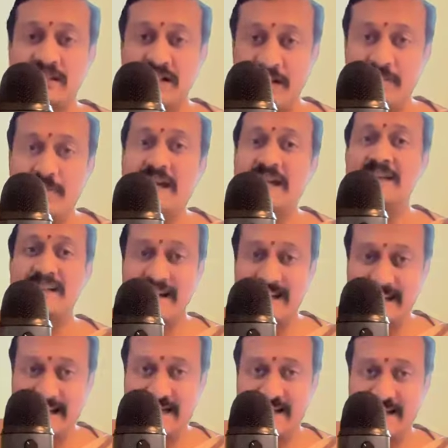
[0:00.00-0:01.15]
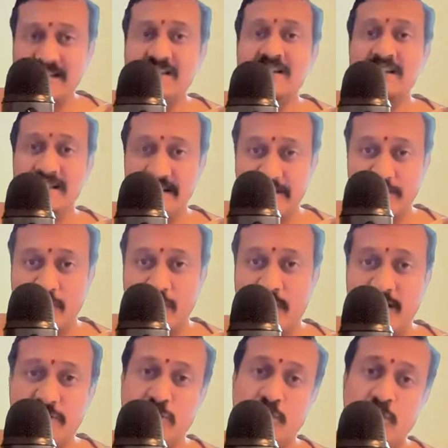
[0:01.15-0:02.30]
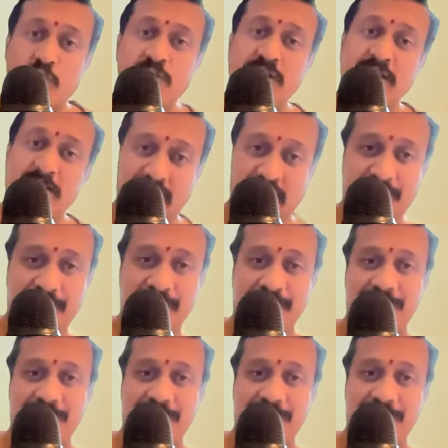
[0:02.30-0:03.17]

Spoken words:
remain dedicated is called as Rohita.